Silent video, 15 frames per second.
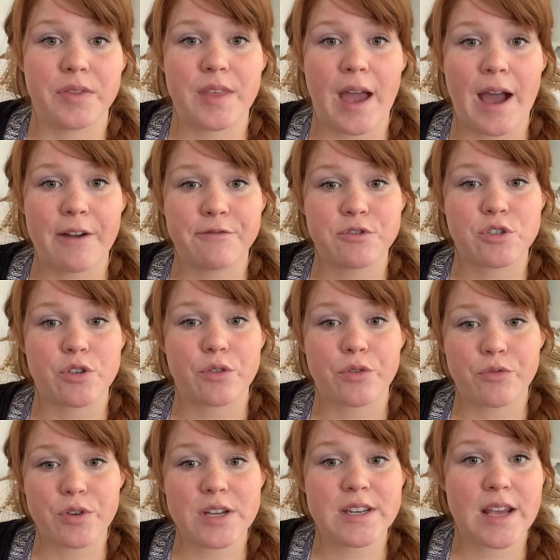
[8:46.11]
after
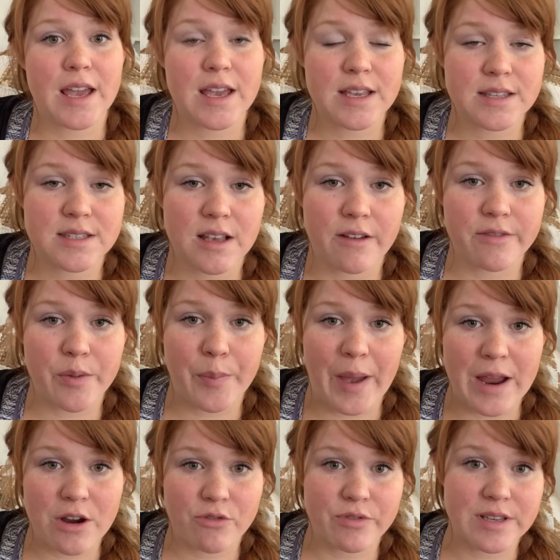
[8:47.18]
3 days of the
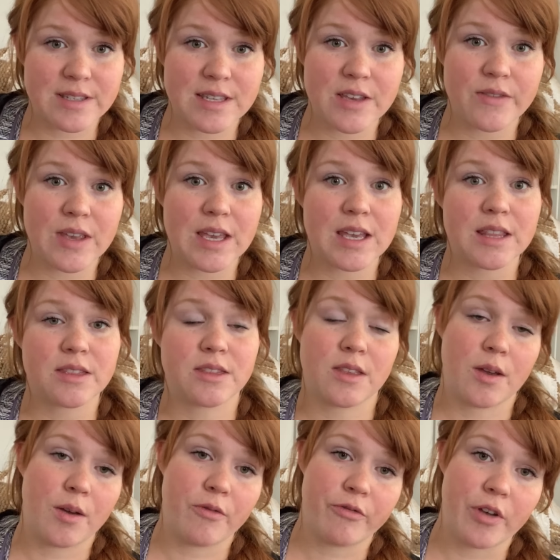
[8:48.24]
buyer receiving it,
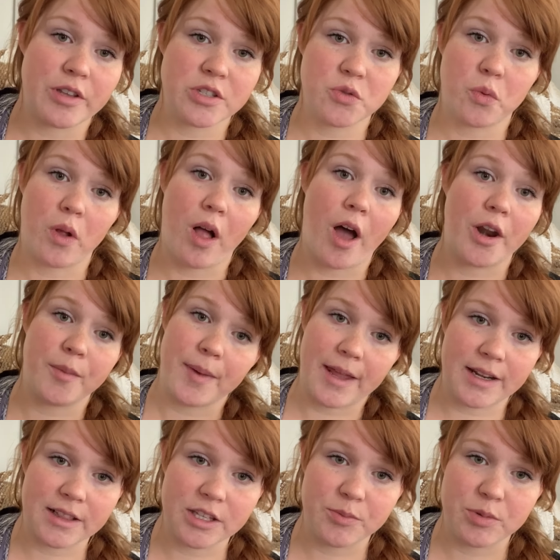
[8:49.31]
the funds will
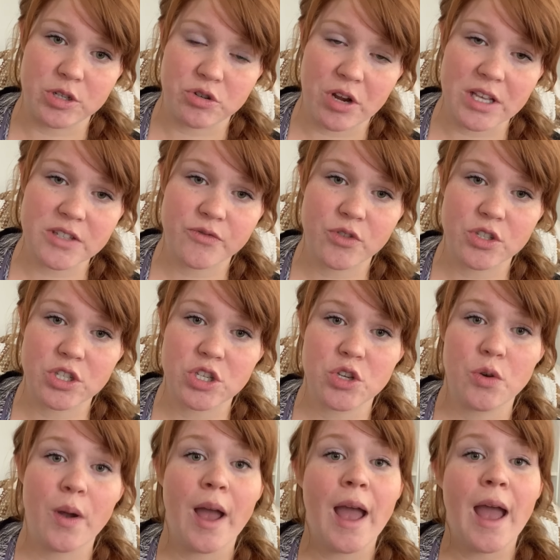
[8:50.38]
automatically be transferred to you.